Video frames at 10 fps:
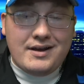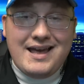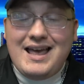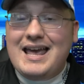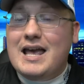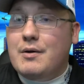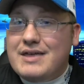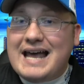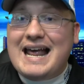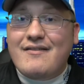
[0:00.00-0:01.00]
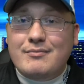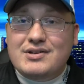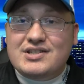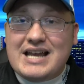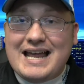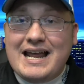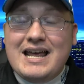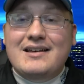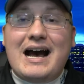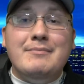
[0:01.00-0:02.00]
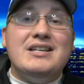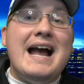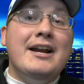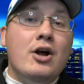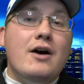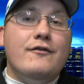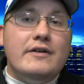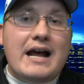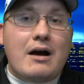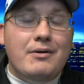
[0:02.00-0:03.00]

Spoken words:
And with that having been said, I'm signing off for now.